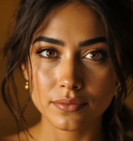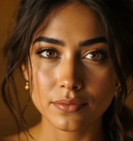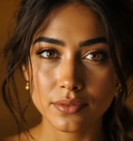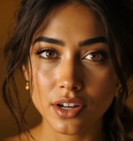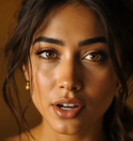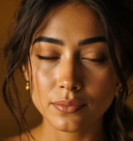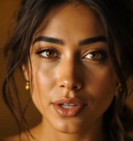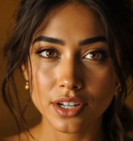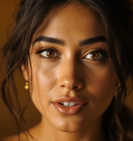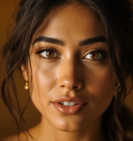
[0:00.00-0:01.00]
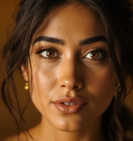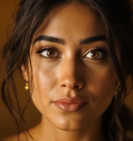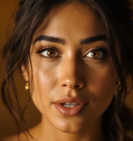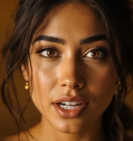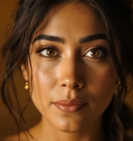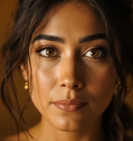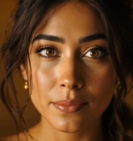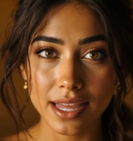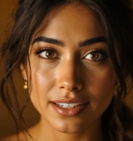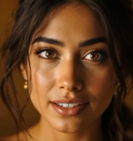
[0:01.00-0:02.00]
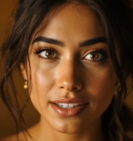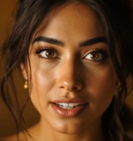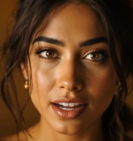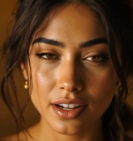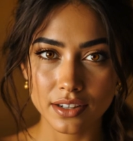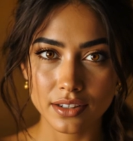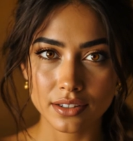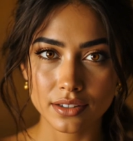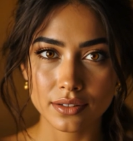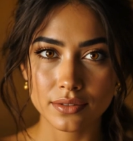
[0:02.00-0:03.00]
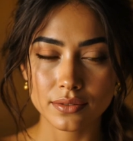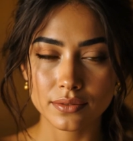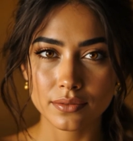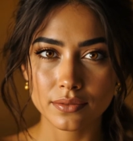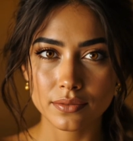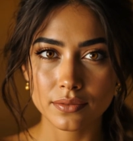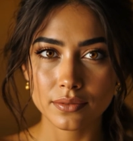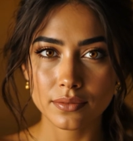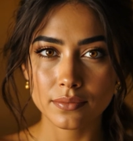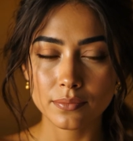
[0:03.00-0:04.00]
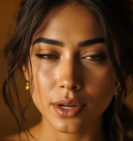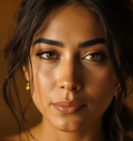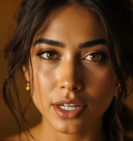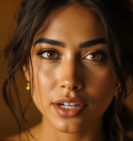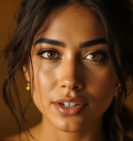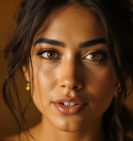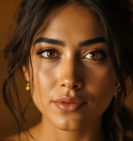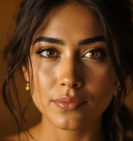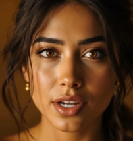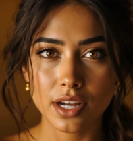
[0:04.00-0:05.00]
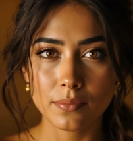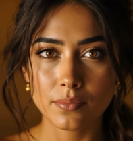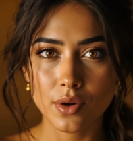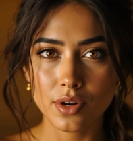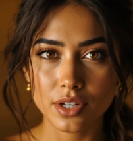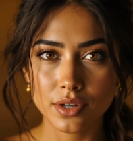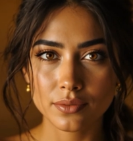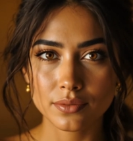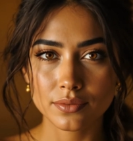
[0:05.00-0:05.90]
Not because you've become better than others, but because you've become more you.